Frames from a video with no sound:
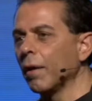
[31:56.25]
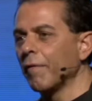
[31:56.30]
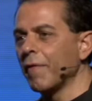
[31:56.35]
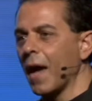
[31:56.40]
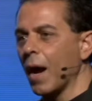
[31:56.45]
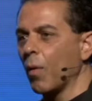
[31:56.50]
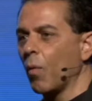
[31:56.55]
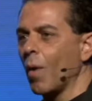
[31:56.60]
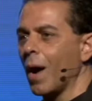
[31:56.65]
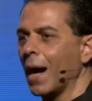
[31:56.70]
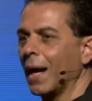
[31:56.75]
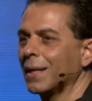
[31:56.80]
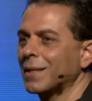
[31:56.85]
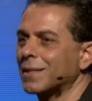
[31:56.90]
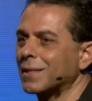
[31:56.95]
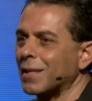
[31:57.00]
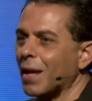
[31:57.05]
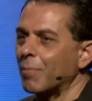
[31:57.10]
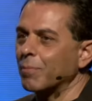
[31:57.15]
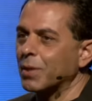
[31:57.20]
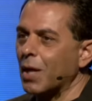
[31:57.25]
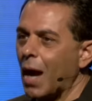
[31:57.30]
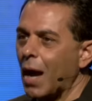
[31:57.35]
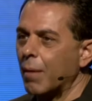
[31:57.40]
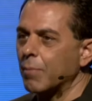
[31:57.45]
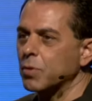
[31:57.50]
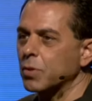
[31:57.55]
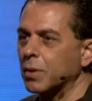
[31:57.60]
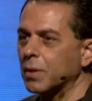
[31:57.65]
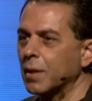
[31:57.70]
all of that wine
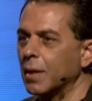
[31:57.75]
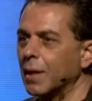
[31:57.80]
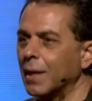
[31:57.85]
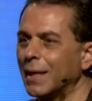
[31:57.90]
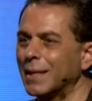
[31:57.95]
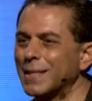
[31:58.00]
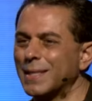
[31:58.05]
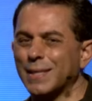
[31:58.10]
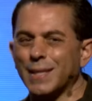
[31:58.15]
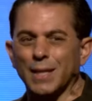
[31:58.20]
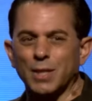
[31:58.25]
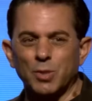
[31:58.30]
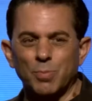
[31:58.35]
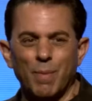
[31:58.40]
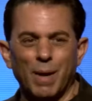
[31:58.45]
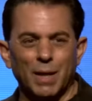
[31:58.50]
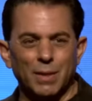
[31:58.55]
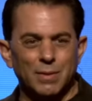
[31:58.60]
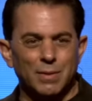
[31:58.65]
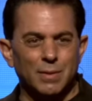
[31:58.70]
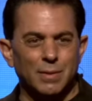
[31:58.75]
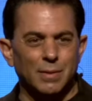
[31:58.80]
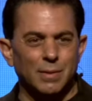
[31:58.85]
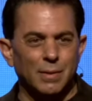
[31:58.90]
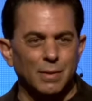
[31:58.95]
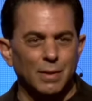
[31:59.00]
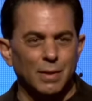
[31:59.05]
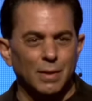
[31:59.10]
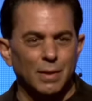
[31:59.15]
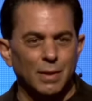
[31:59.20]
sometimes in 6 months.
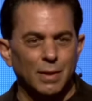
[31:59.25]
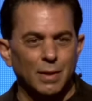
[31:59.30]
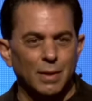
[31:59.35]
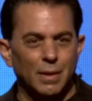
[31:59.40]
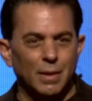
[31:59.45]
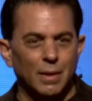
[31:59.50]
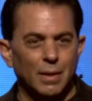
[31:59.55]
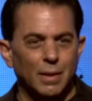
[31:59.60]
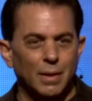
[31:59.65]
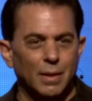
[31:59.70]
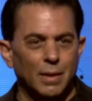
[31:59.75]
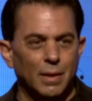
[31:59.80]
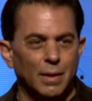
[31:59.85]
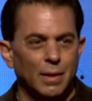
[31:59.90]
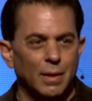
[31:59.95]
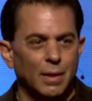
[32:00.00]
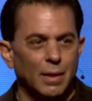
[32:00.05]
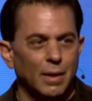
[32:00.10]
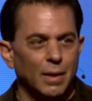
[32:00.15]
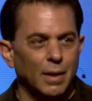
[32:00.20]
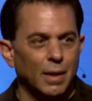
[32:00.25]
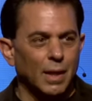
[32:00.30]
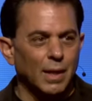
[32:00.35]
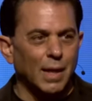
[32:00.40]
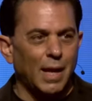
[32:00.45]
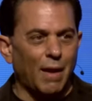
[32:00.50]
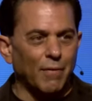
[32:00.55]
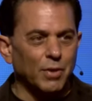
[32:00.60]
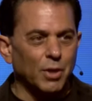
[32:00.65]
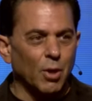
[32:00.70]

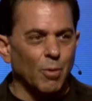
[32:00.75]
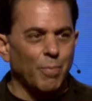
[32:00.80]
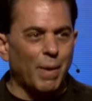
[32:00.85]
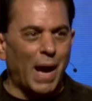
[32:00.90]
And he'd have to